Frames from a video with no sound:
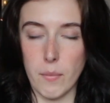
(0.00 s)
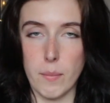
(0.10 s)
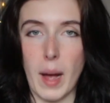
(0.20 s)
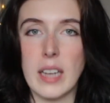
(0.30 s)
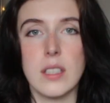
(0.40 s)

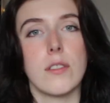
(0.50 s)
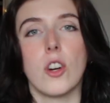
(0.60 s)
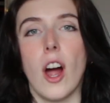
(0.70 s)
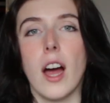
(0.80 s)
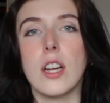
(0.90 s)
massive
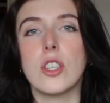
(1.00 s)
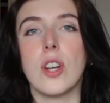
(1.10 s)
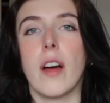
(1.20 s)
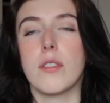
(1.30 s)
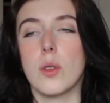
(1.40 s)
crash
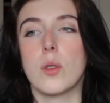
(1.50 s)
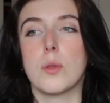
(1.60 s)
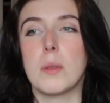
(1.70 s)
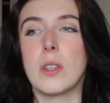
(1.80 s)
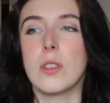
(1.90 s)
after those
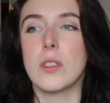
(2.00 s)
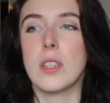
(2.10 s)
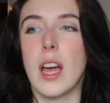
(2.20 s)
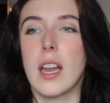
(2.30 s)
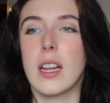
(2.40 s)
meals,
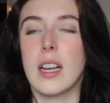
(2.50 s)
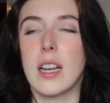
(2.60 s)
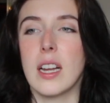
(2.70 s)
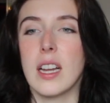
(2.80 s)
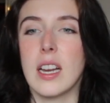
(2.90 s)
and
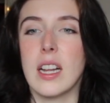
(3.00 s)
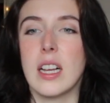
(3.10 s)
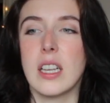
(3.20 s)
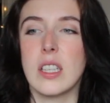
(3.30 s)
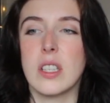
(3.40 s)
it
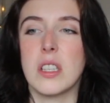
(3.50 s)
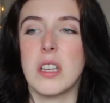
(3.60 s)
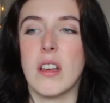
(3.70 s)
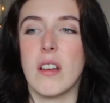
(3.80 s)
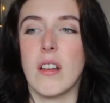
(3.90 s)
is
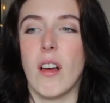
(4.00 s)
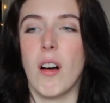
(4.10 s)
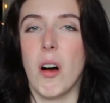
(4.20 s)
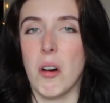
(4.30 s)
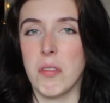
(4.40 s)

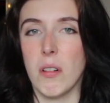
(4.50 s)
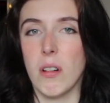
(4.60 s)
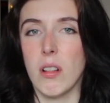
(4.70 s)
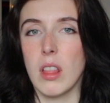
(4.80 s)
awful.